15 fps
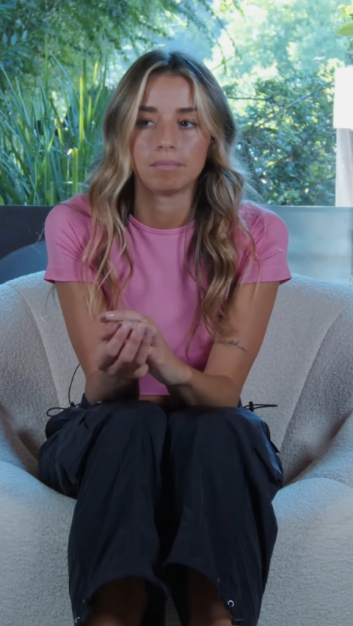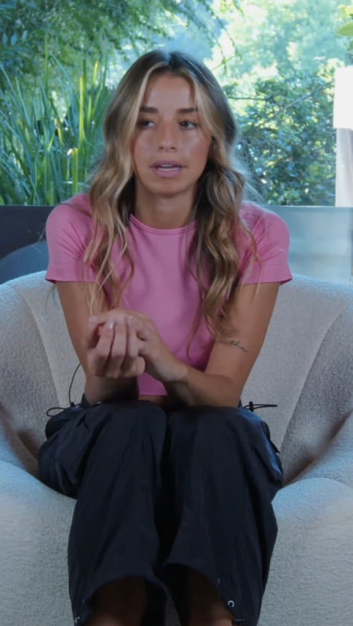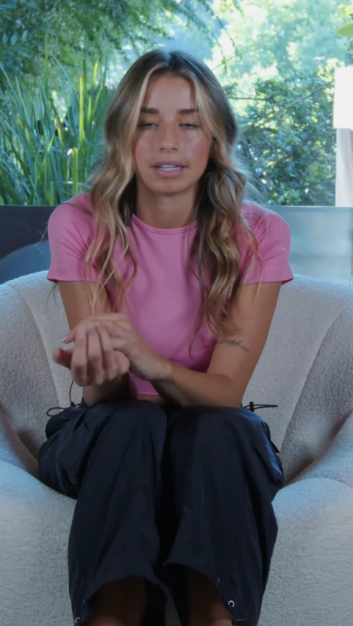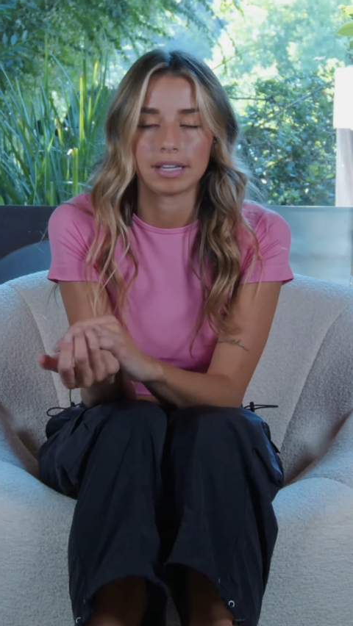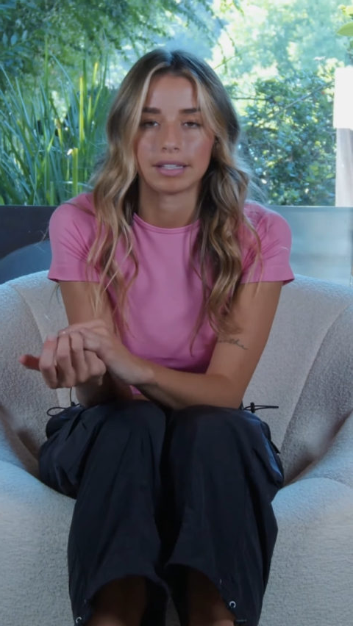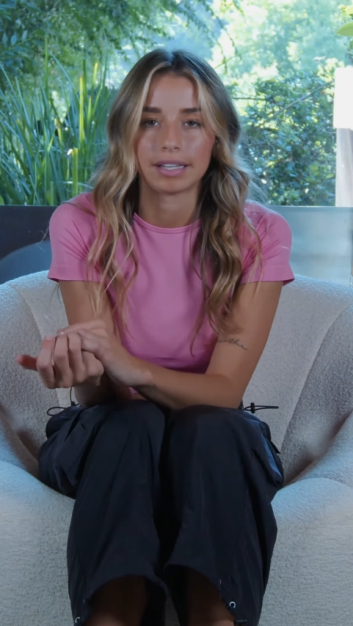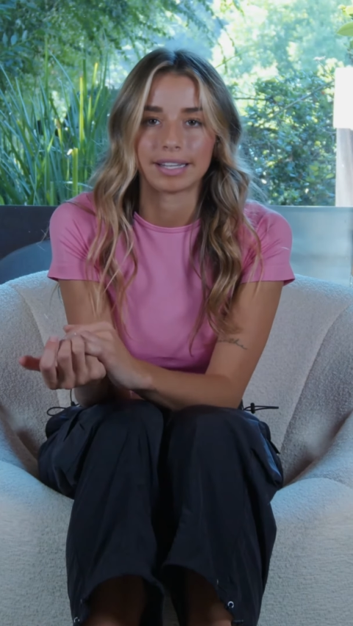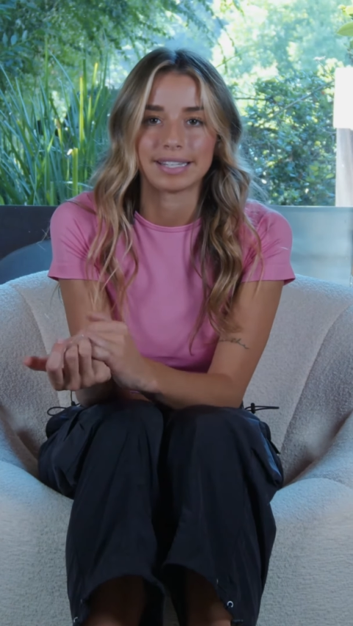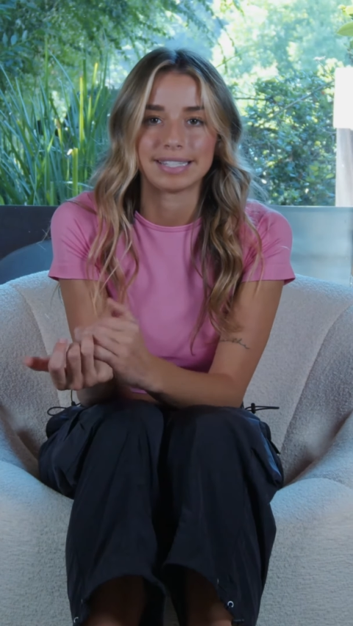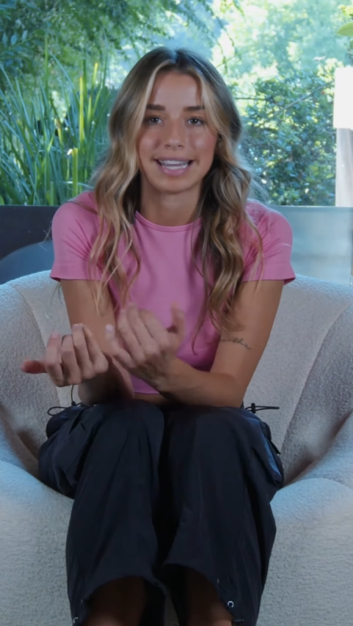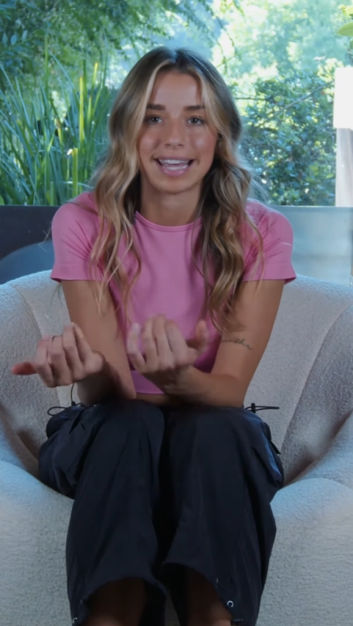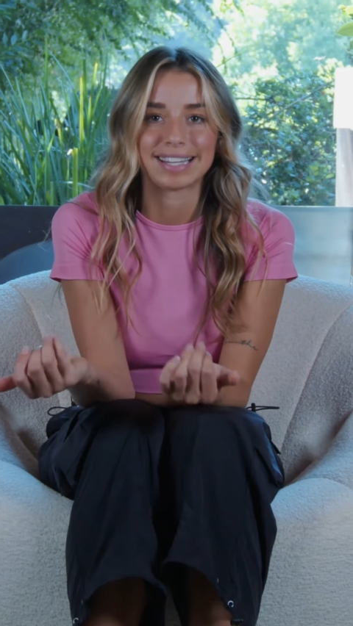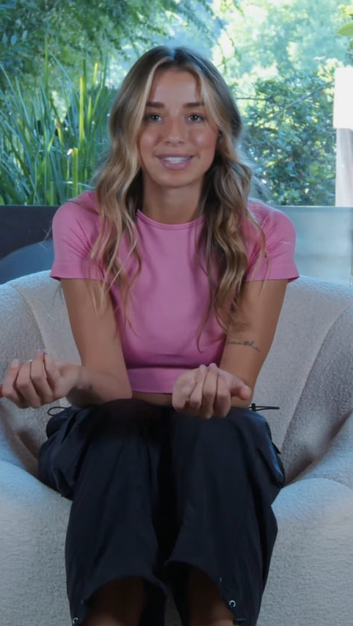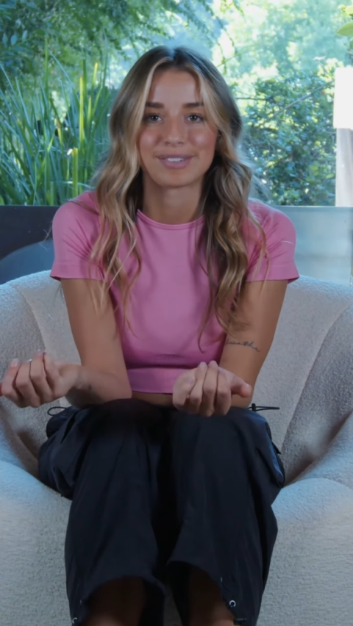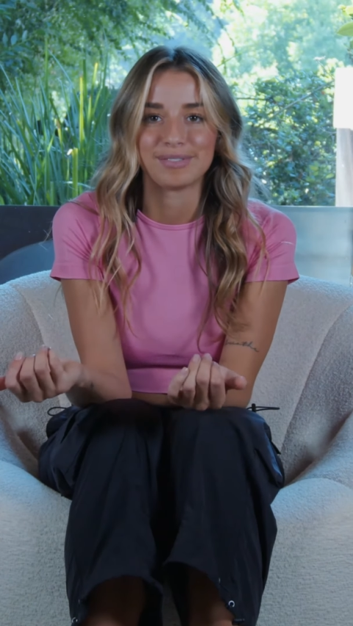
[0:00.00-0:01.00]
making like a
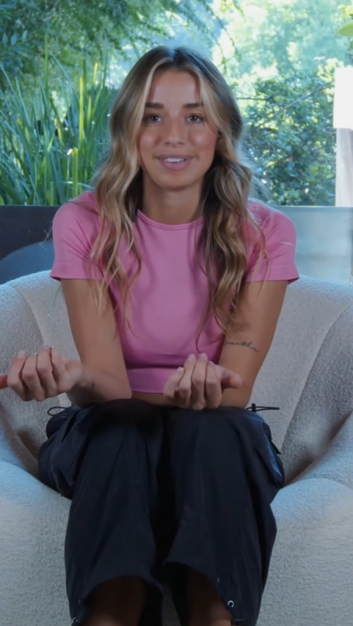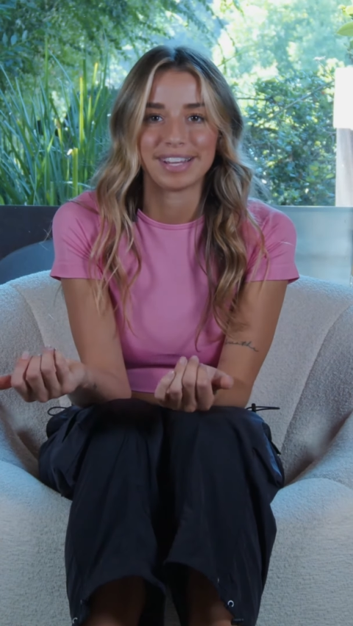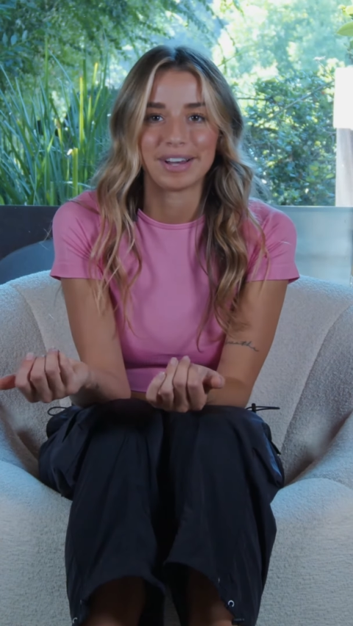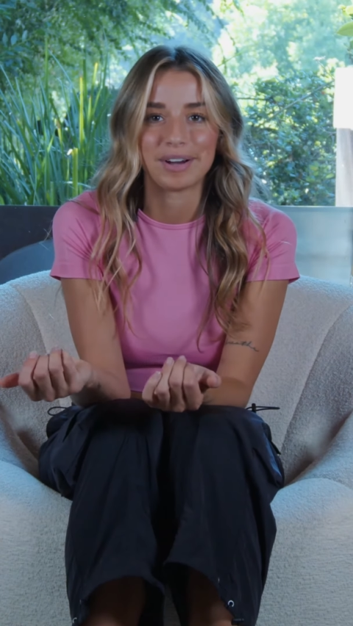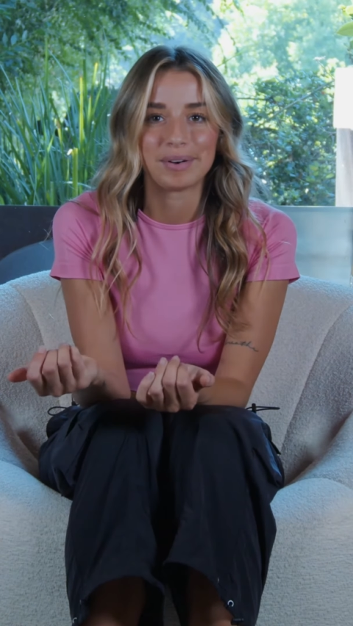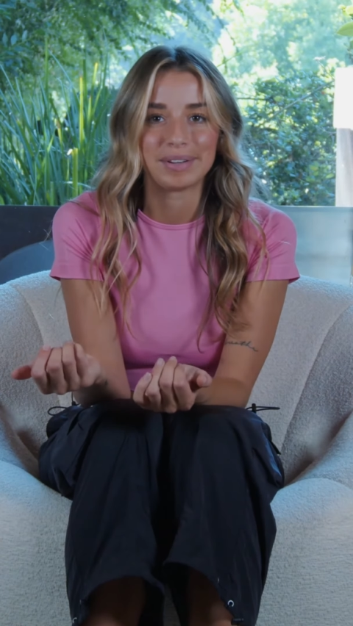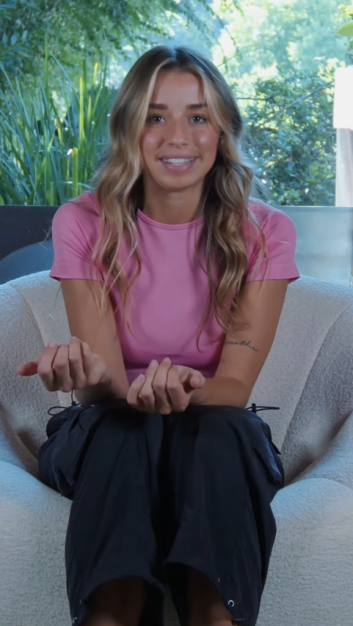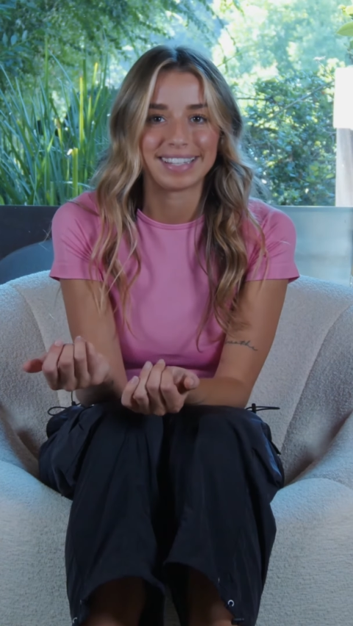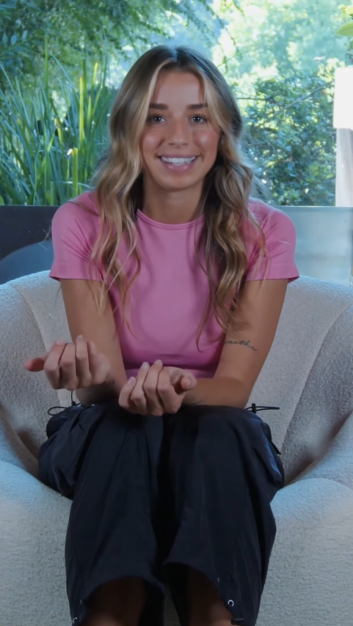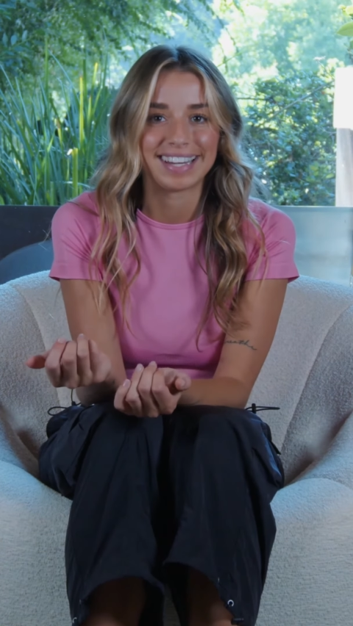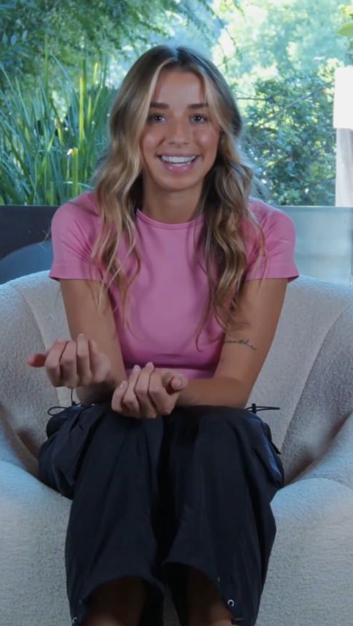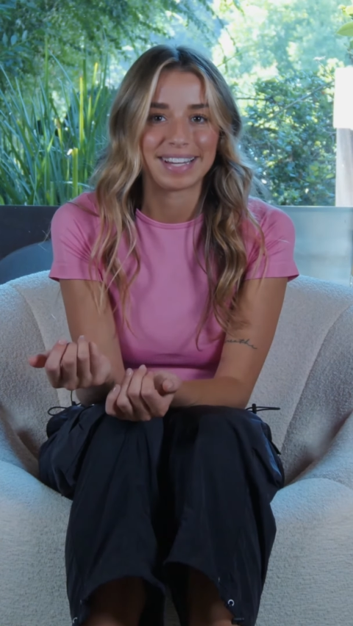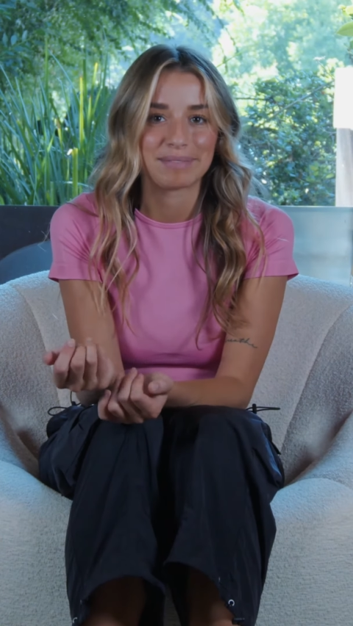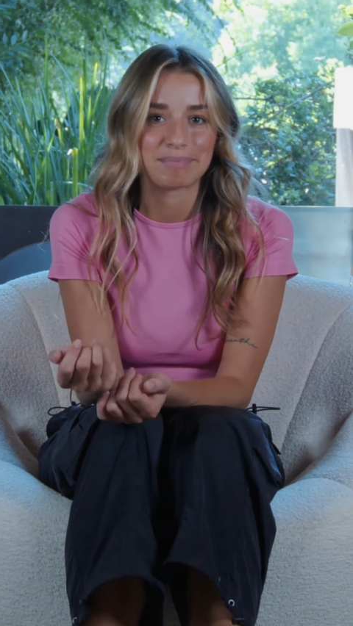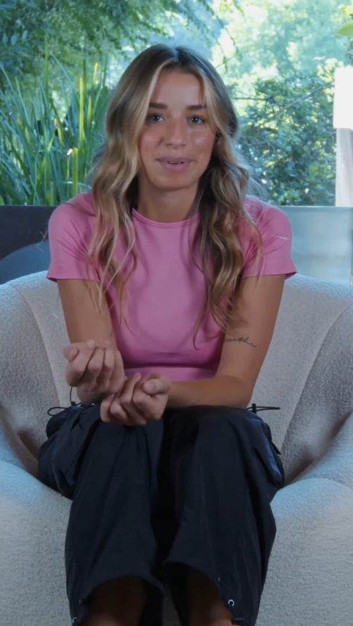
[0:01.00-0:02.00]
dance video and then
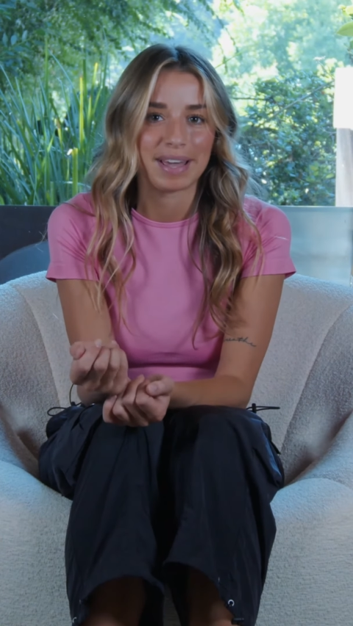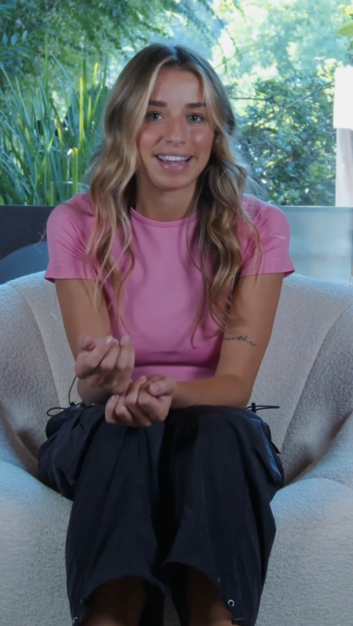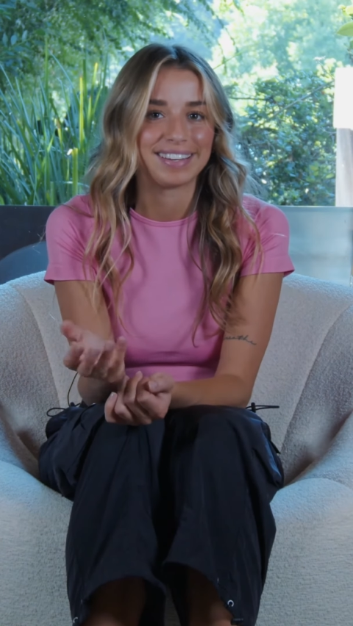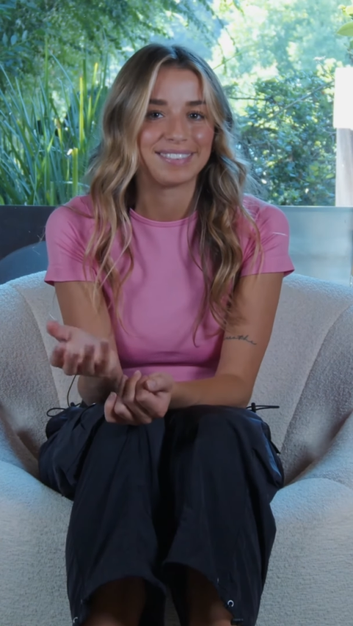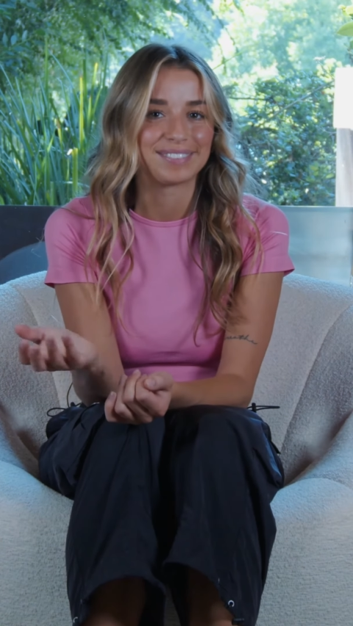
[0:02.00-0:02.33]
getting paid